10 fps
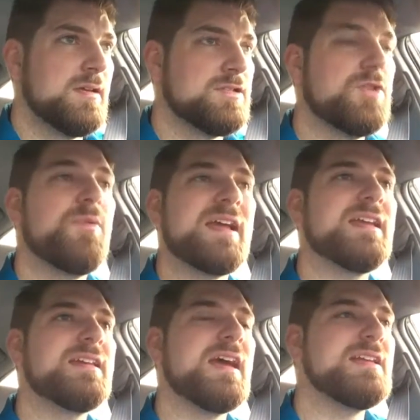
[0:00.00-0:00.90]
To
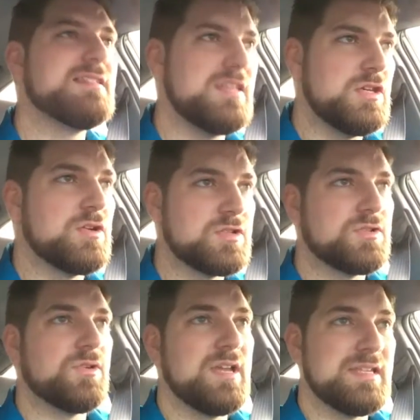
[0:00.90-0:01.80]
recognize that your
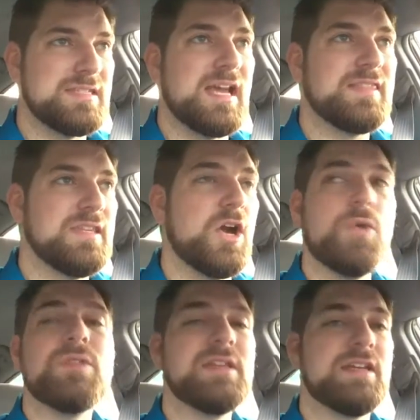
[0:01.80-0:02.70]
story is not the
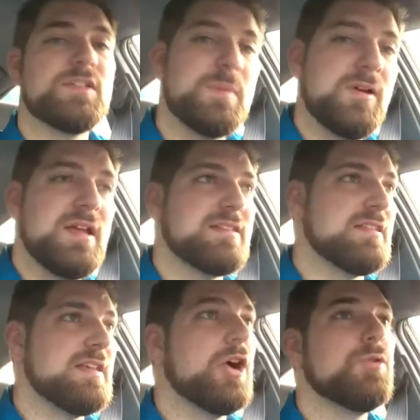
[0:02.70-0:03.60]
only experience
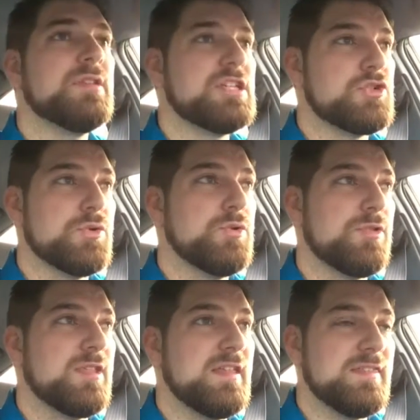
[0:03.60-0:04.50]
and the only
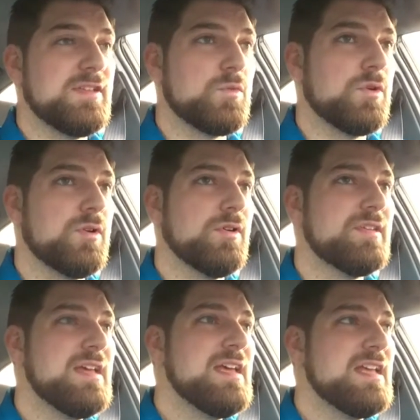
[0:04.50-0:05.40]
truth in this world
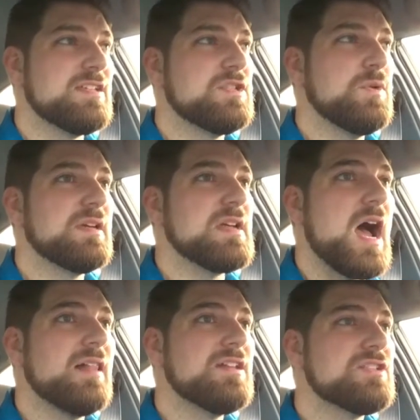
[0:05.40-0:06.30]
is to
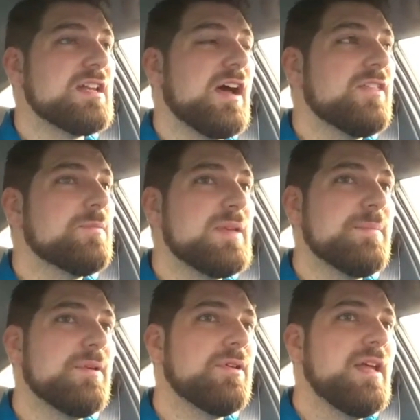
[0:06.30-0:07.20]
acknowledge that other
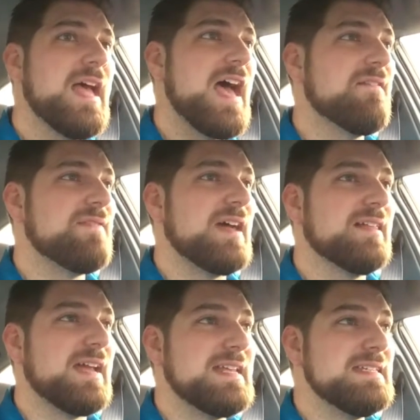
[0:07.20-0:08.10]
people have
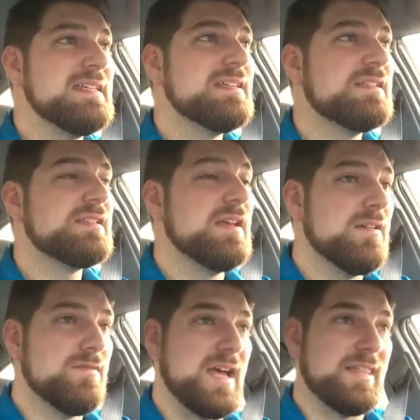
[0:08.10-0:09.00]
valid ideas,
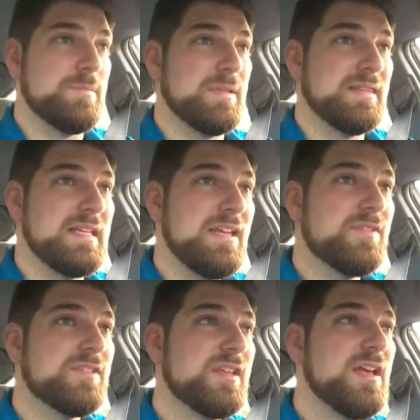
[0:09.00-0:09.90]
valid
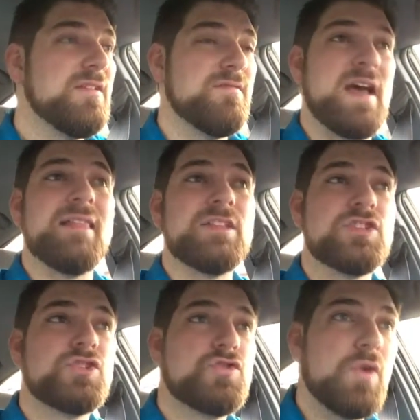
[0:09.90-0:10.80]
beliefs, valid
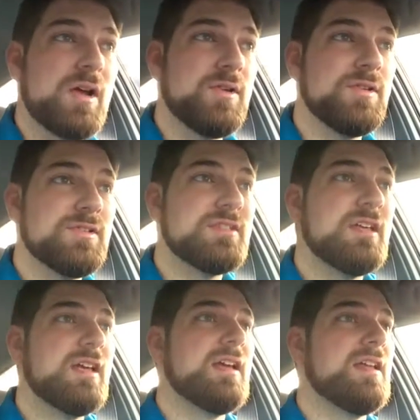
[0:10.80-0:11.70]
struggles,
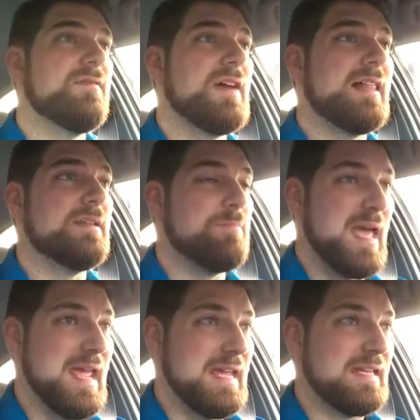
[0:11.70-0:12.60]
and valid
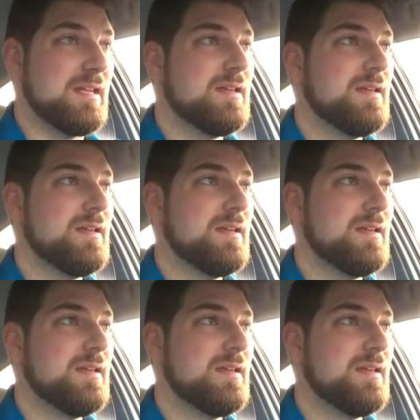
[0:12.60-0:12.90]
pain.